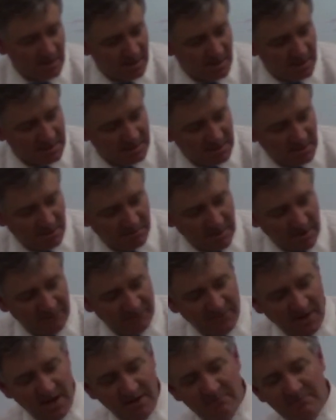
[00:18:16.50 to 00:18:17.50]
So about
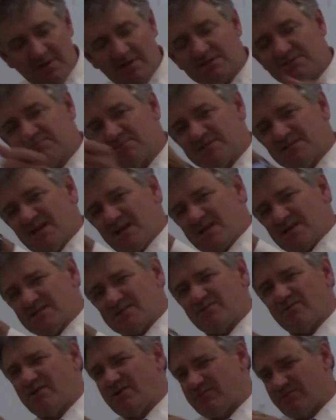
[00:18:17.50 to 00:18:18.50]
5 meters per second
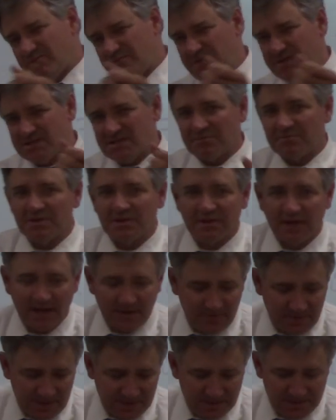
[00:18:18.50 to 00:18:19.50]
squared would be something
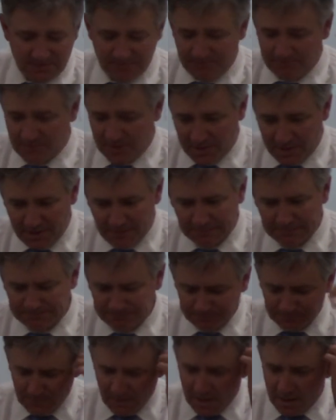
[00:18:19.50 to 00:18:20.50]
like this, okay?
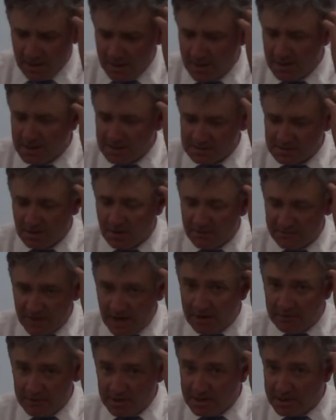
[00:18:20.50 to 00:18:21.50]
So if
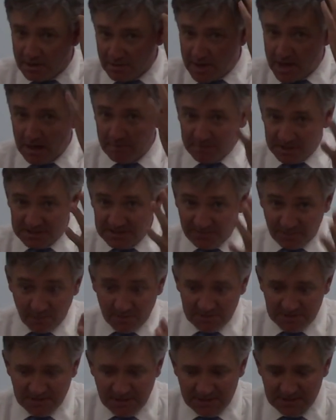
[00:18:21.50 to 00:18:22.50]
I want to know how much
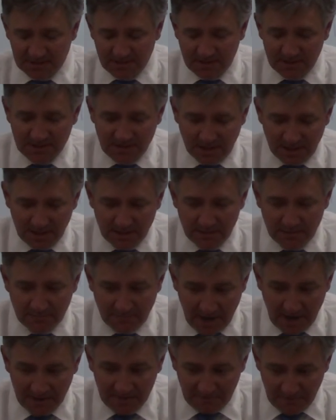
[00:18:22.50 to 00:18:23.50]
force that's going to take,
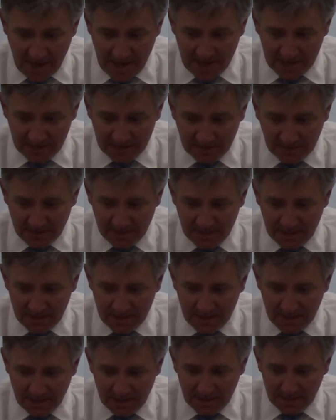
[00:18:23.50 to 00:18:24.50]
mathematically,
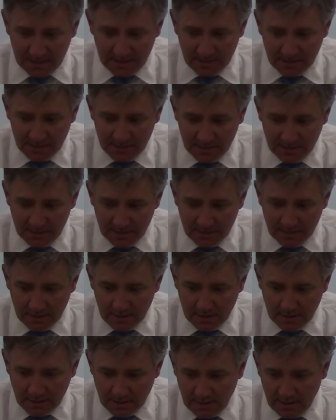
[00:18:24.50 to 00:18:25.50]
again,
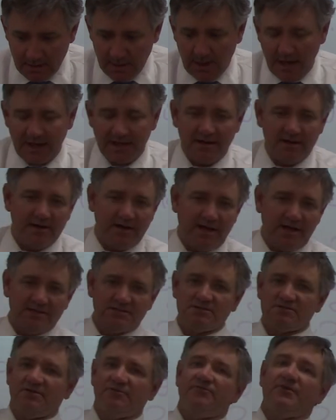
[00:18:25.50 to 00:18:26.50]
I get an
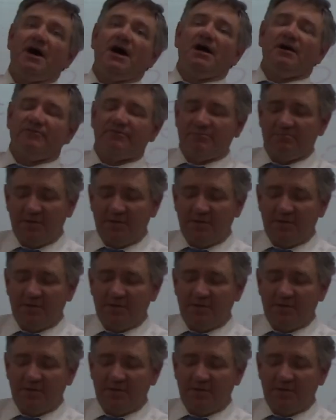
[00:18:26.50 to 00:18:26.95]
answer of 5.